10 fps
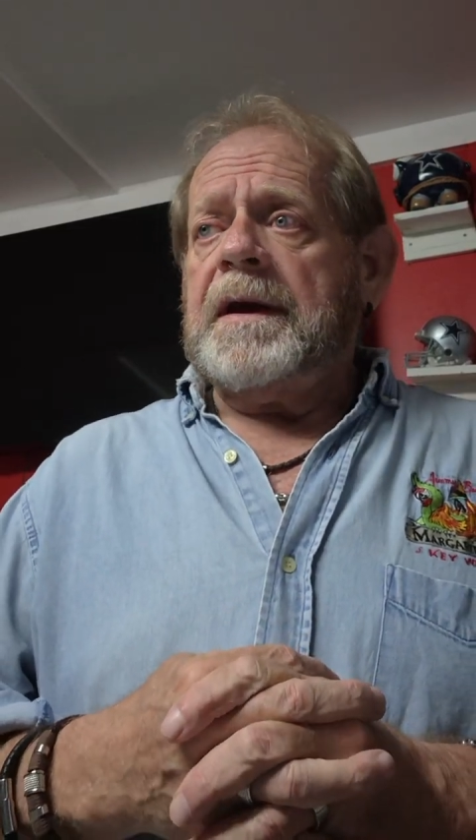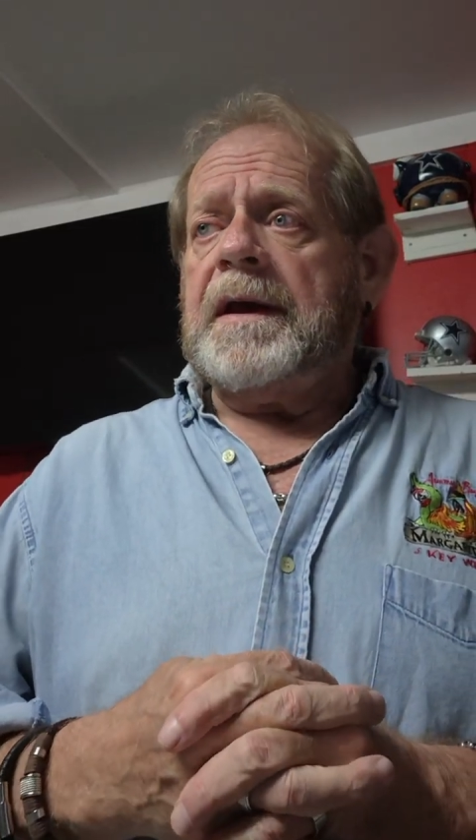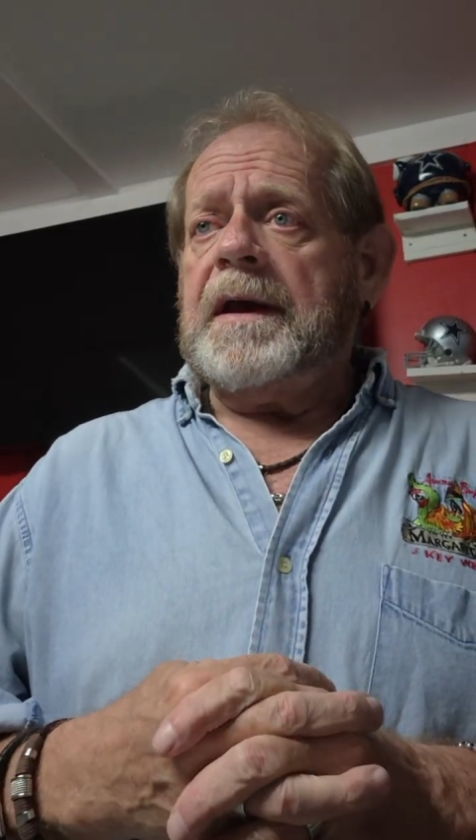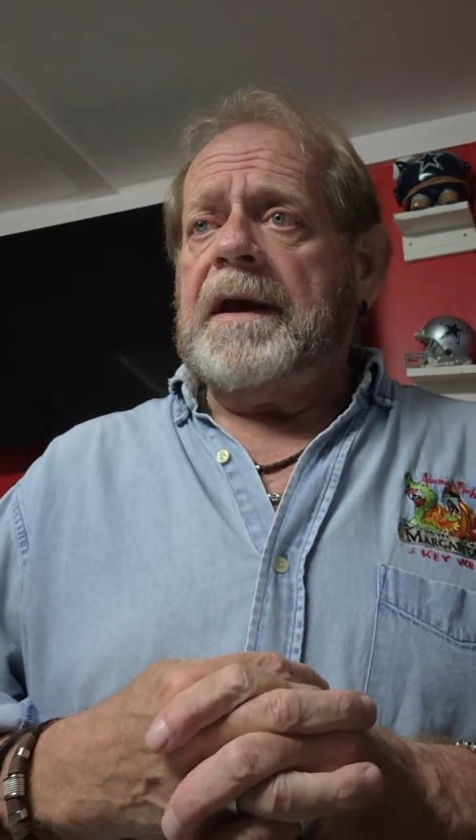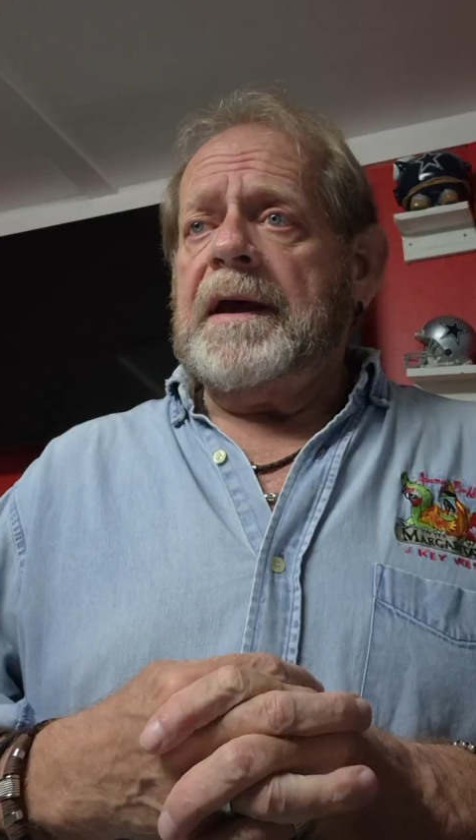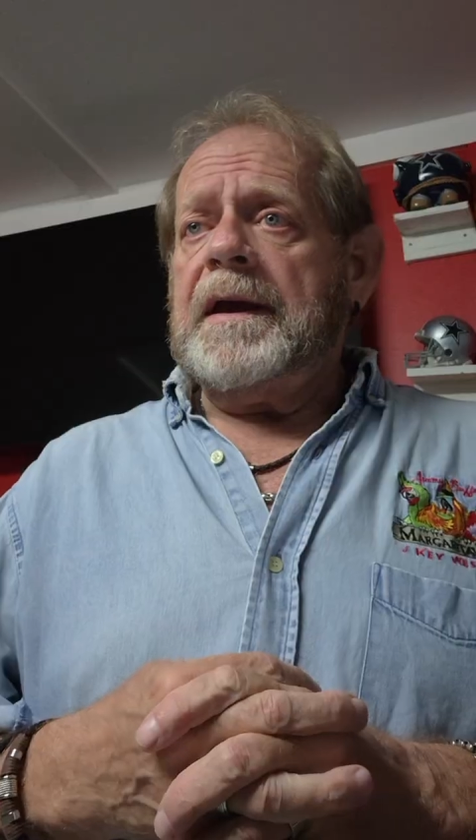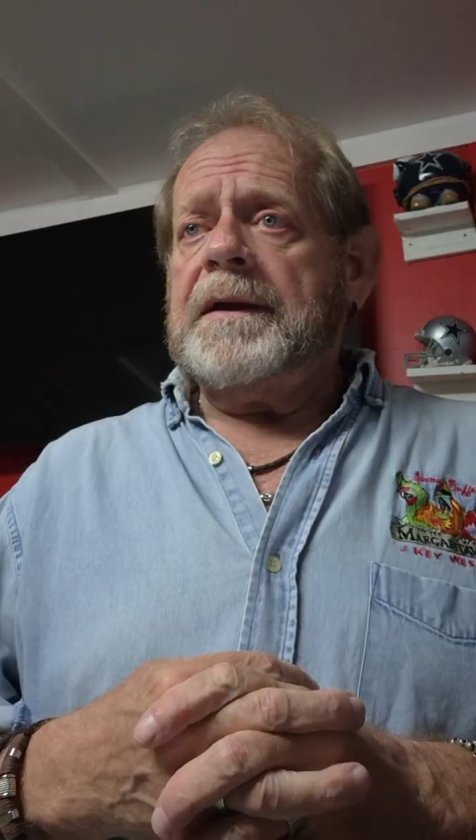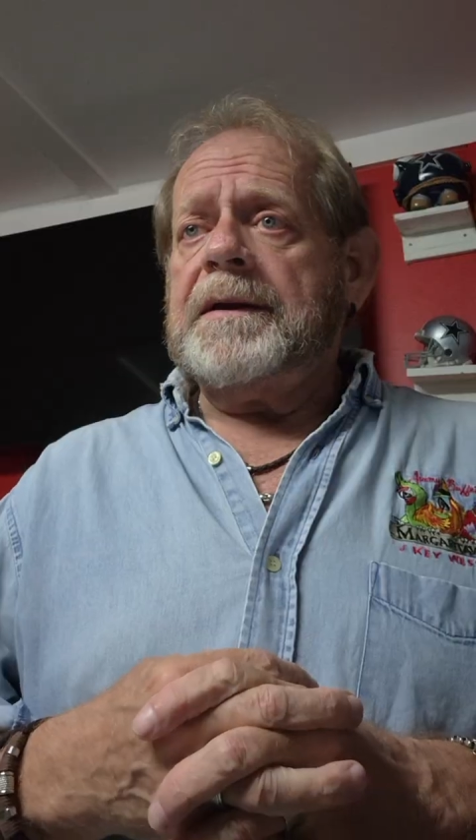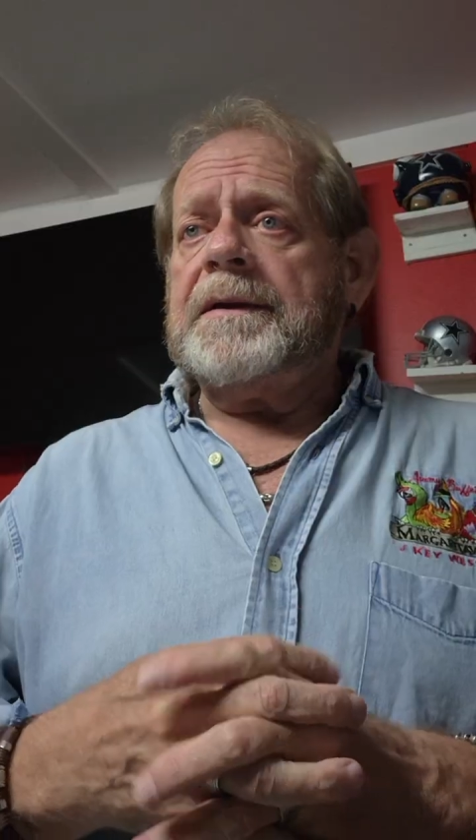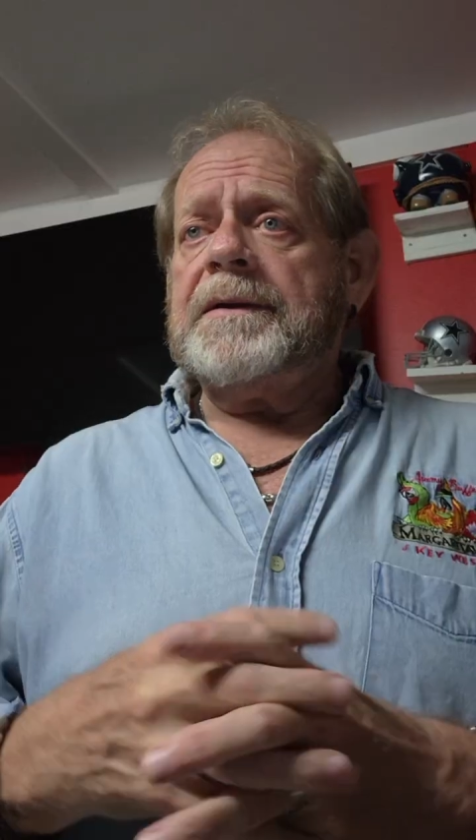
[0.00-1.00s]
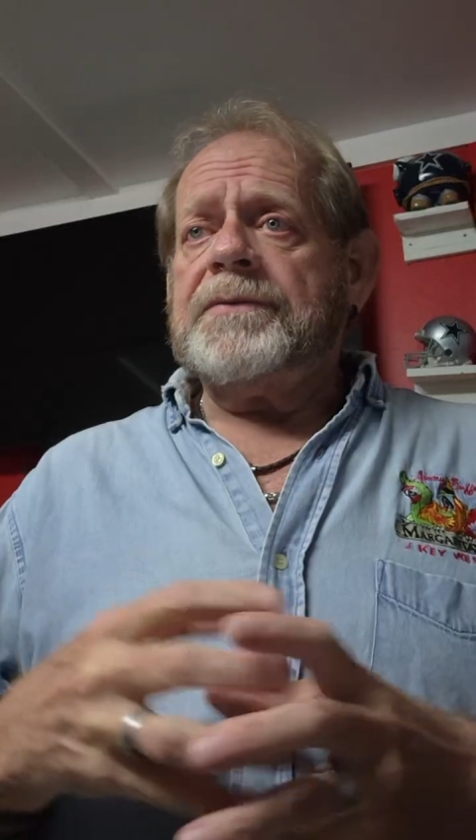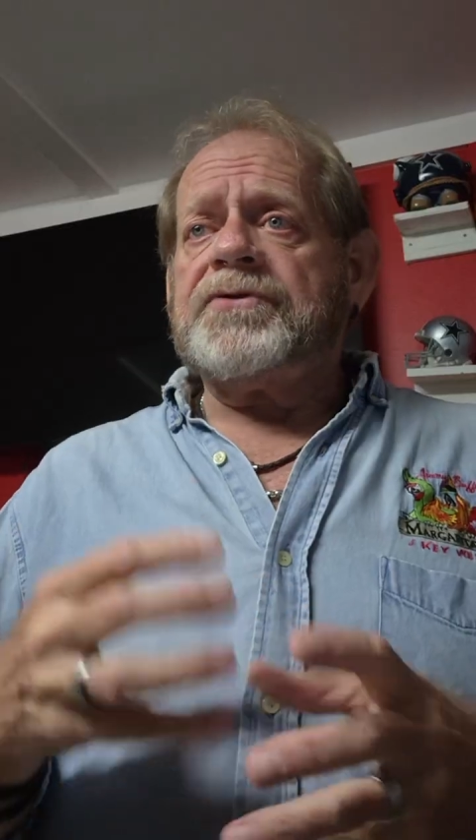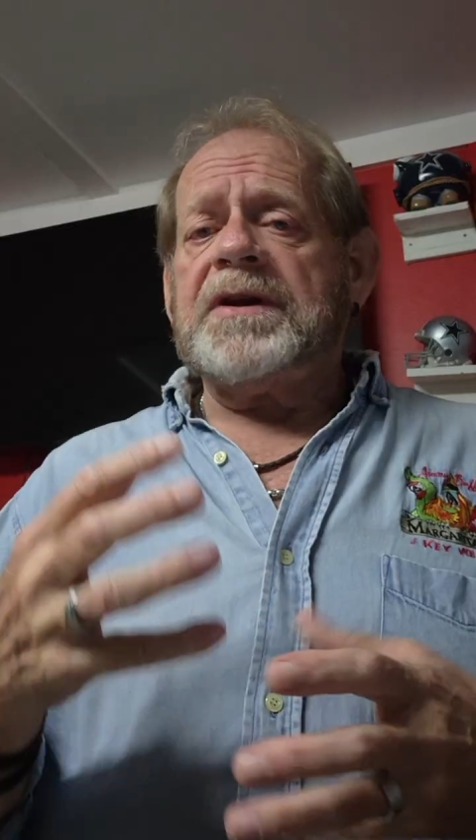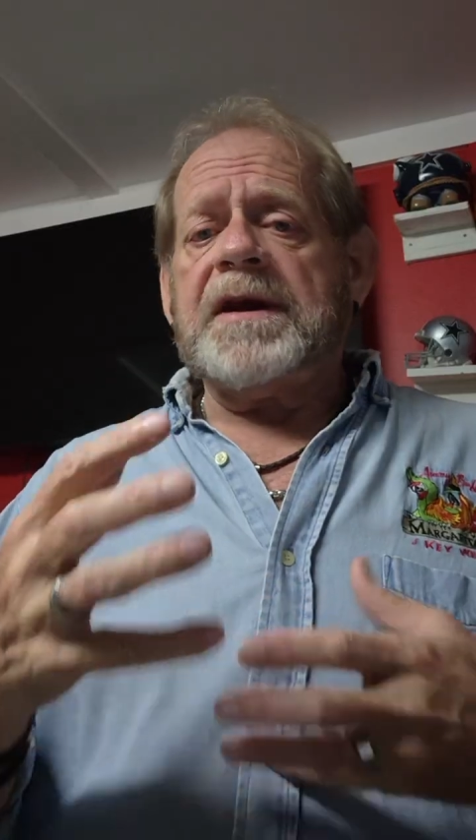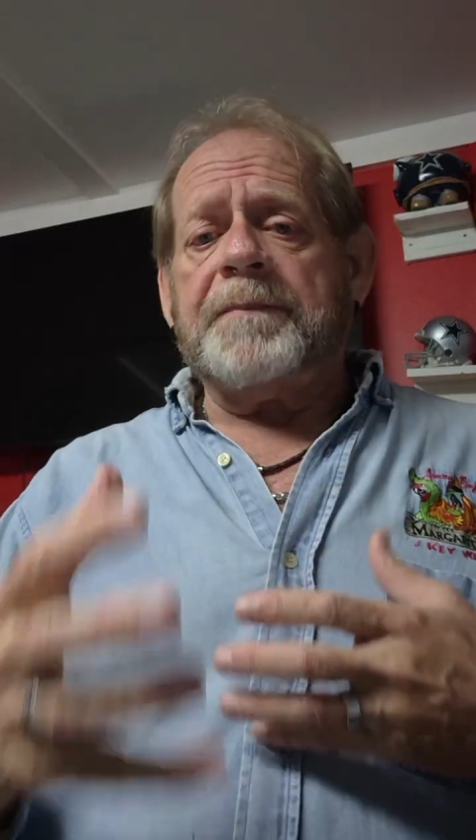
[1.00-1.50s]
And
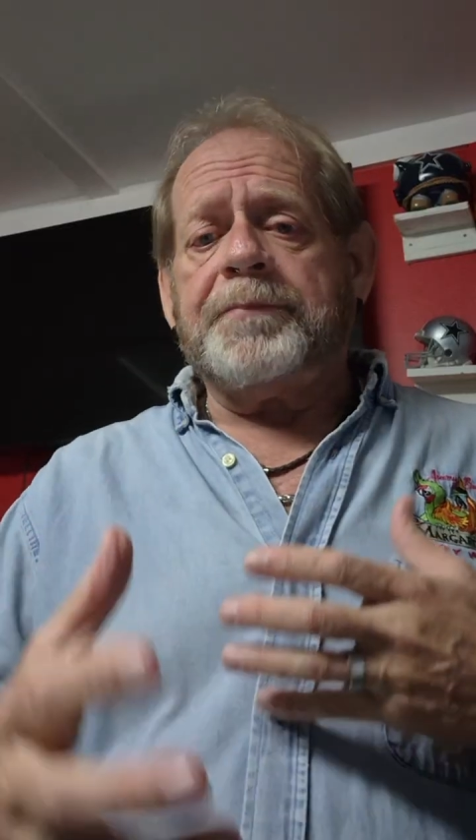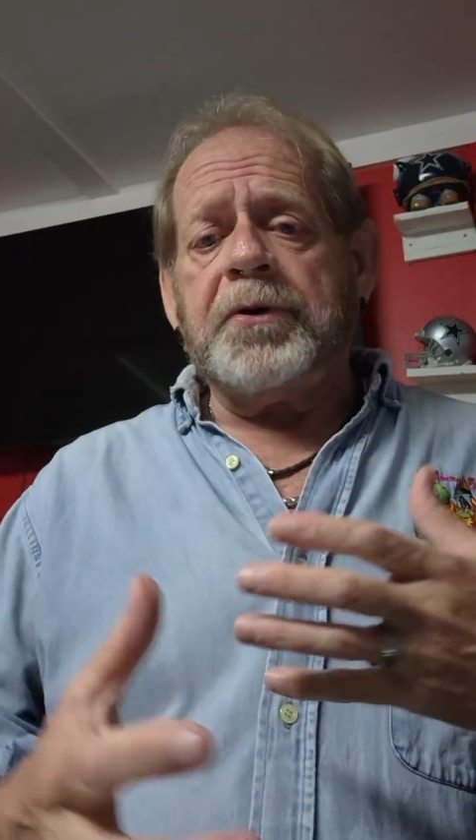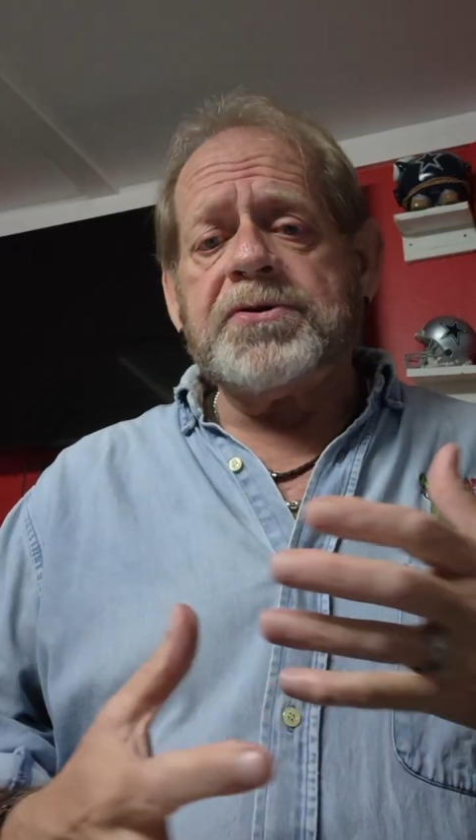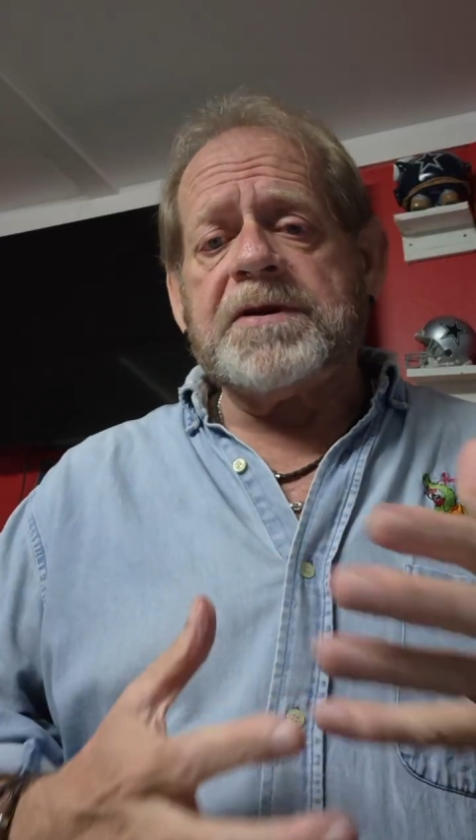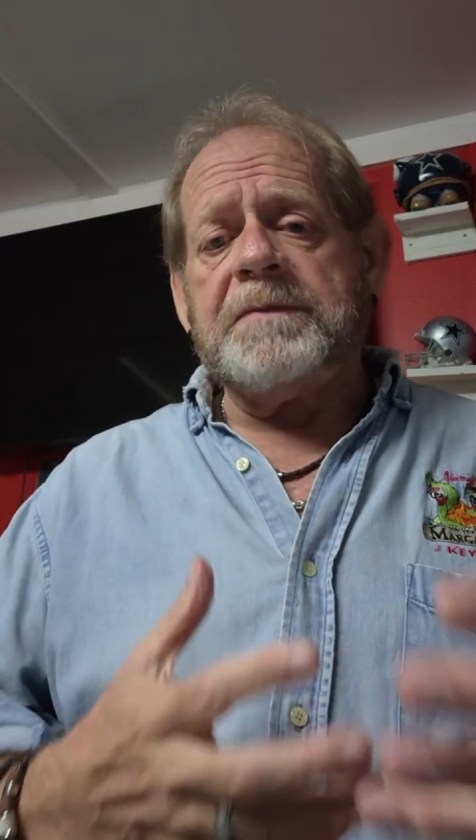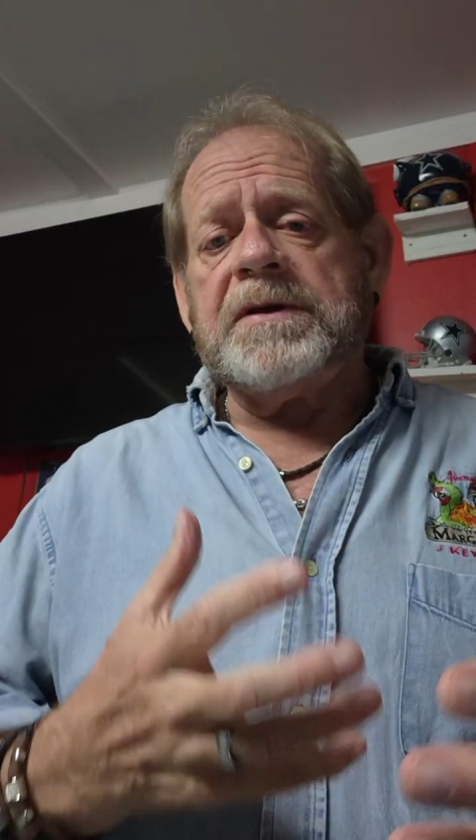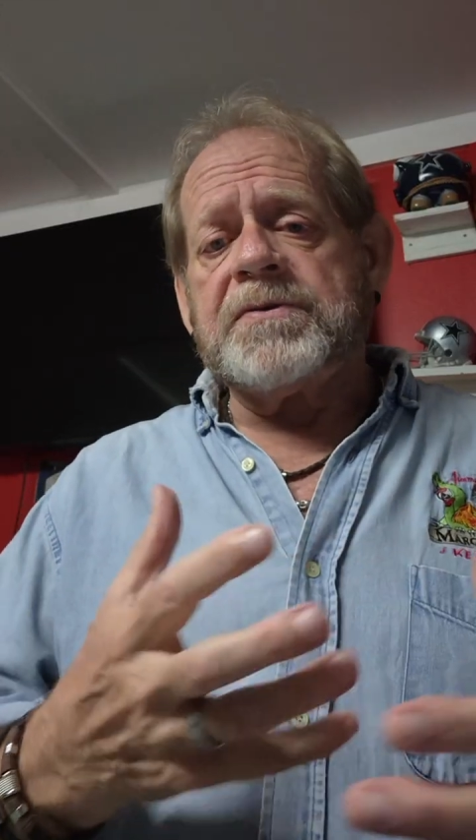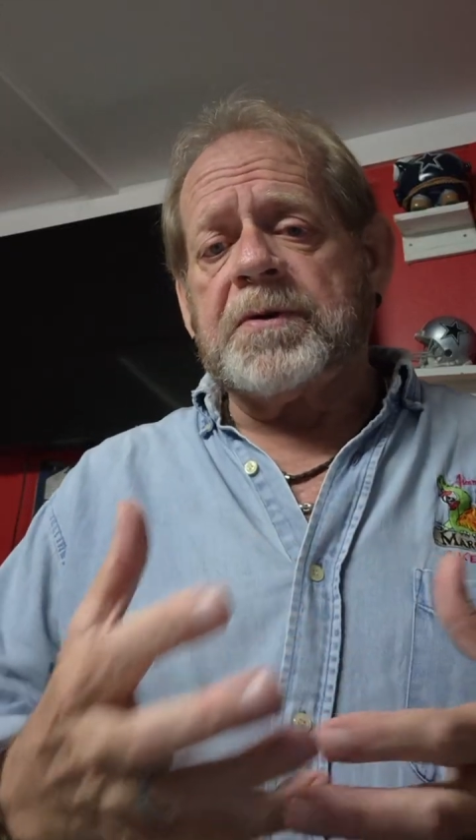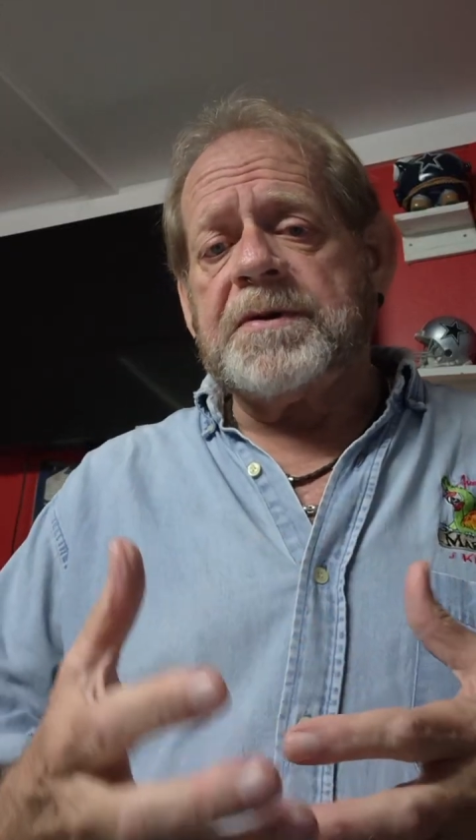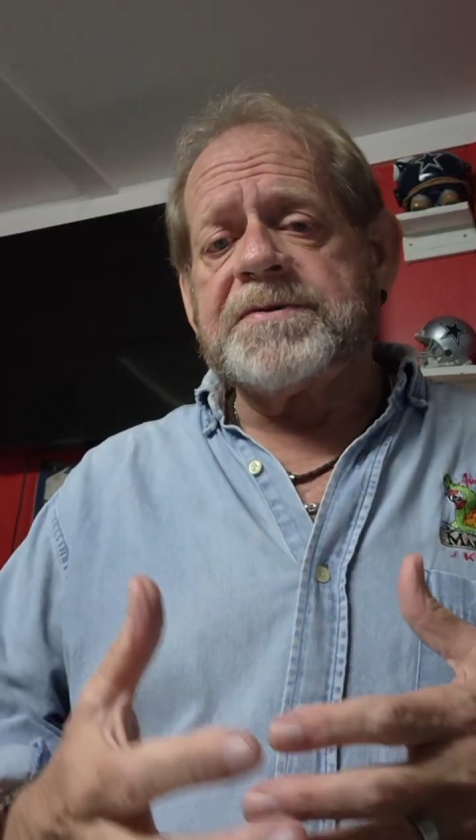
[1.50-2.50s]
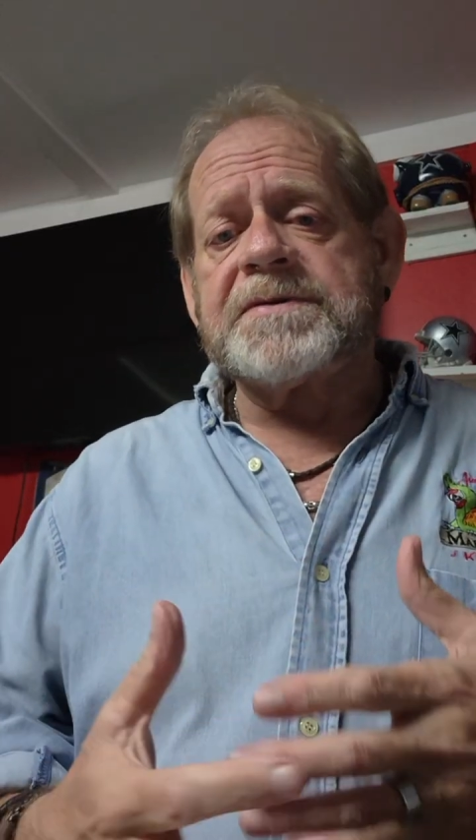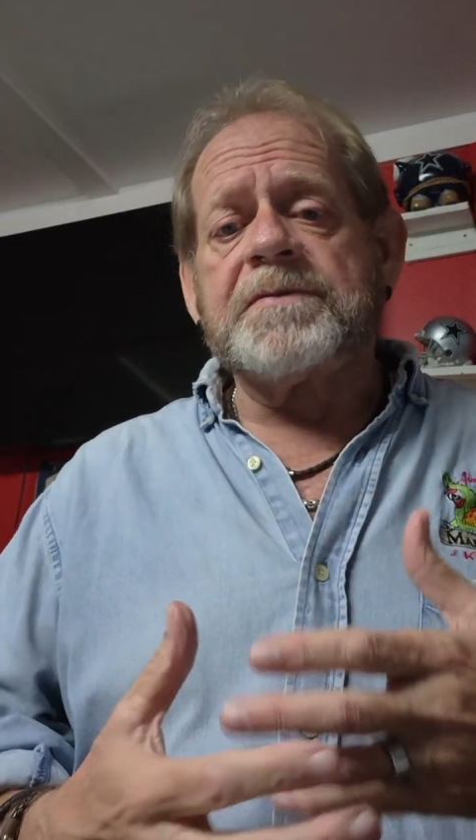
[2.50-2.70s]
she kept pushing me towards,